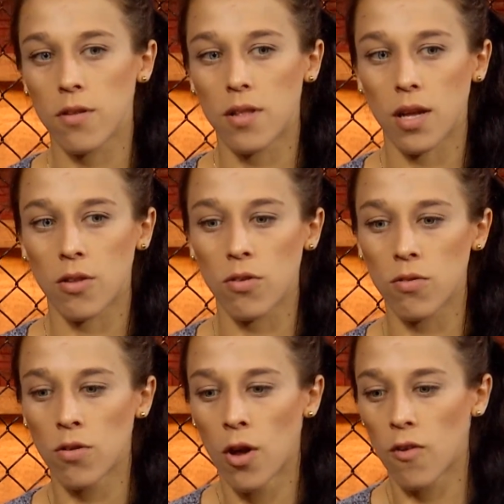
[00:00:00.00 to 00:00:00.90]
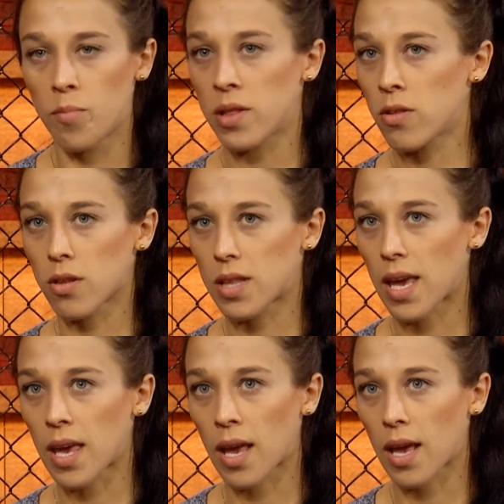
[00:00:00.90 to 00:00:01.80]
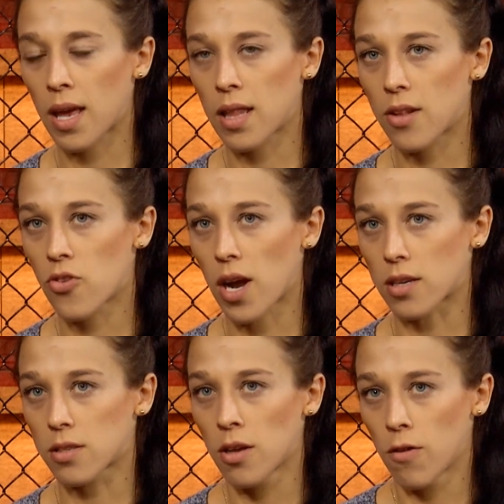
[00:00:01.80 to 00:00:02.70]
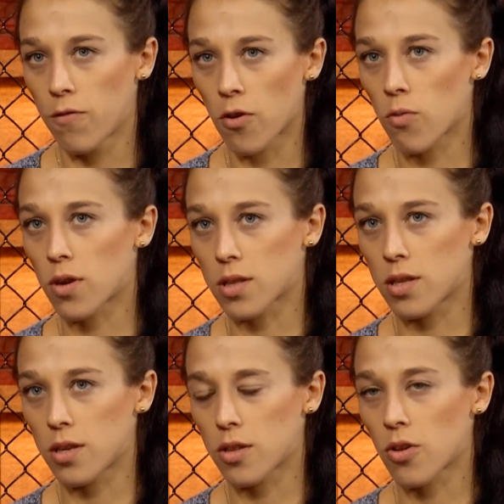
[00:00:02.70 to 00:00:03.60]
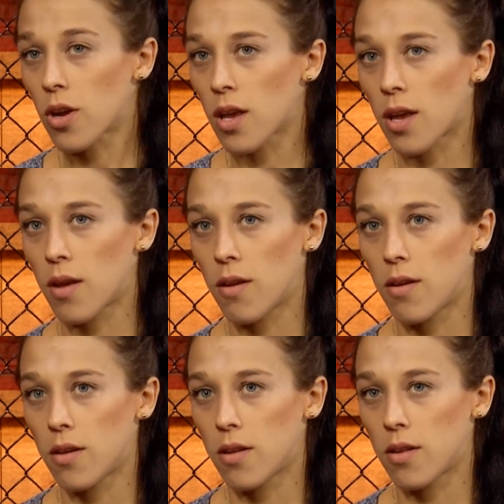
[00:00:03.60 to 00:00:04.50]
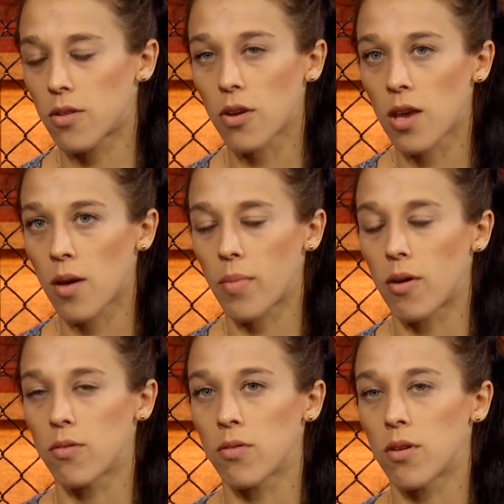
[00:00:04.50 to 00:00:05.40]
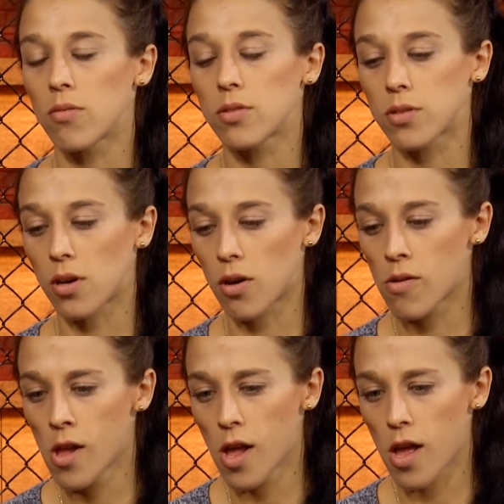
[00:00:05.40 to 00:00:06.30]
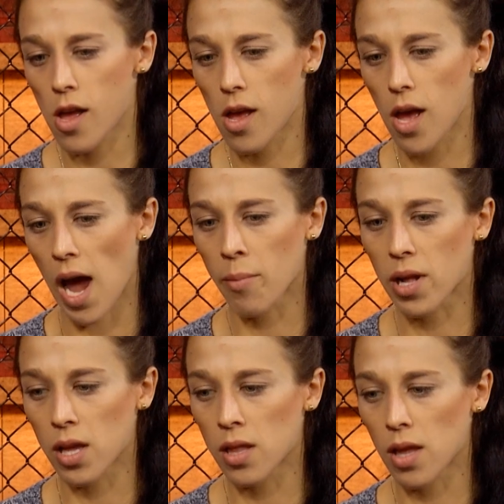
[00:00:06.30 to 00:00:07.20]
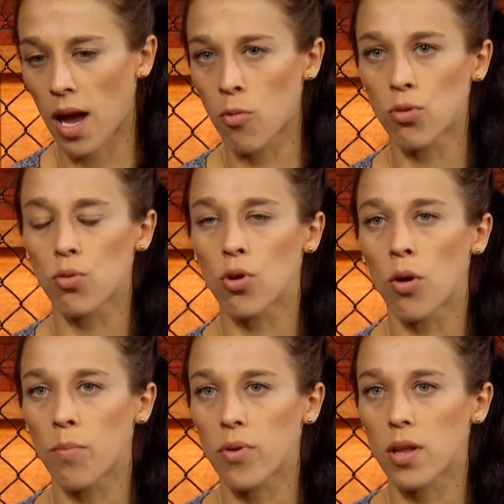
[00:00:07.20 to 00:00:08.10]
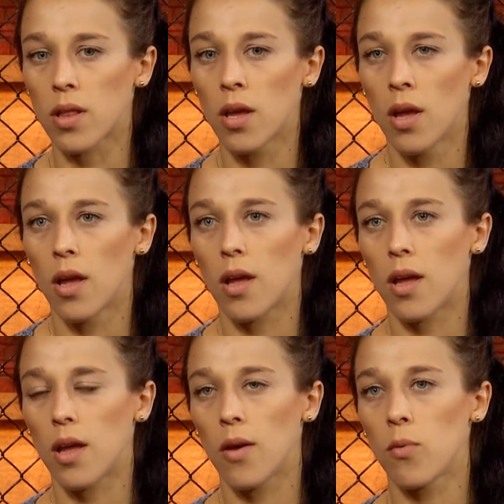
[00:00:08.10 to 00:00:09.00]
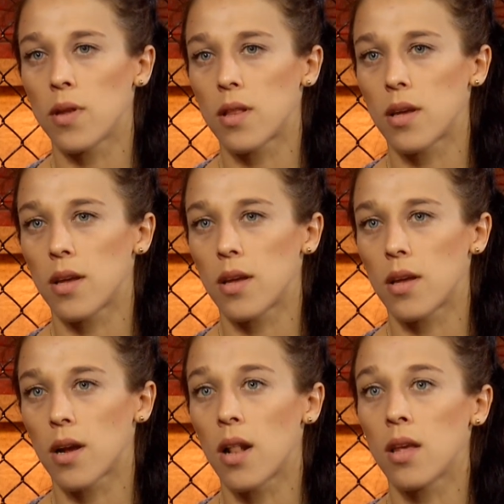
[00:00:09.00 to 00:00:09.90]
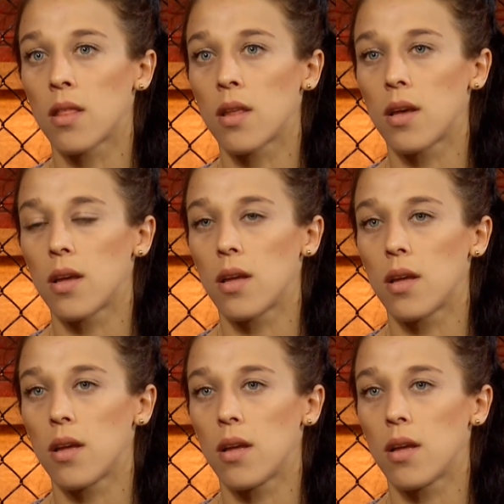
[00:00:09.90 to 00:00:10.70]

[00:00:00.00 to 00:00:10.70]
that you've been not taking any drugs, for what talking about, you know? So I'm clean. I want to compete with clean